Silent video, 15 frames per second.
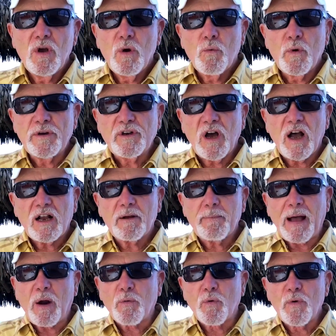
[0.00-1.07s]
We talk
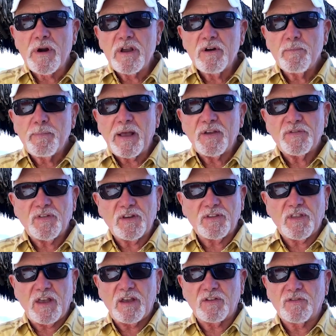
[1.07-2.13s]
about real basic
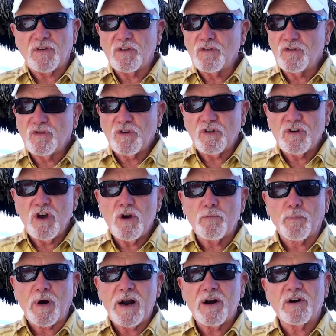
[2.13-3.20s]
things that you should know
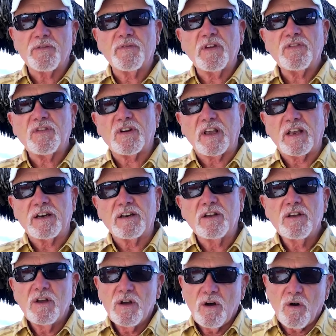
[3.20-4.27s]
prior to visiting,
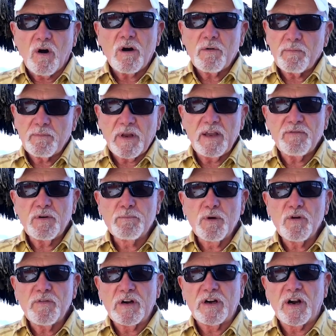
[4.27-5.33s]
or even
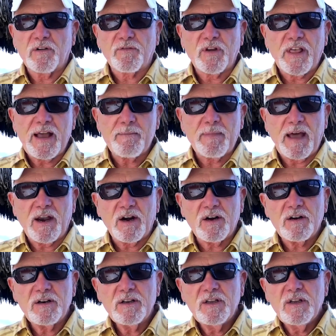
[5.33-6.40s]
moving here for that matter.
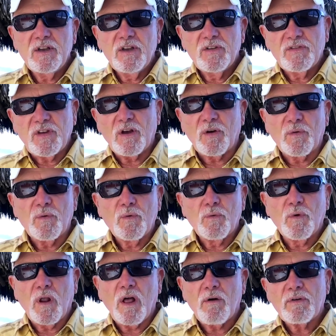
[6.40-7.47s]
So,
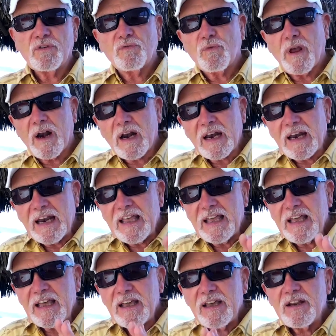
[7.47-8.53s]
we'll always run a
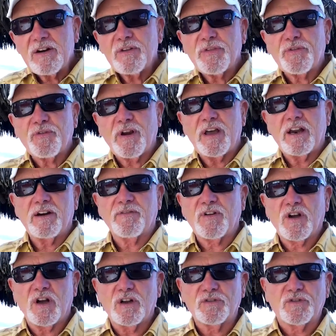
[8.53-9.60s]
little thread of
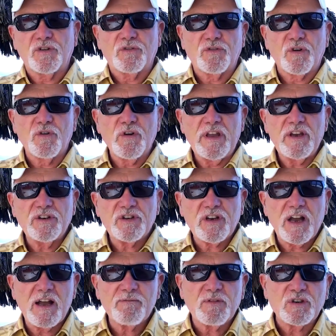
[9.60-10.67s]
culture through each
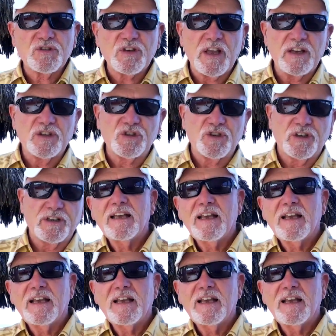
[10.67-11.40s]
conversation.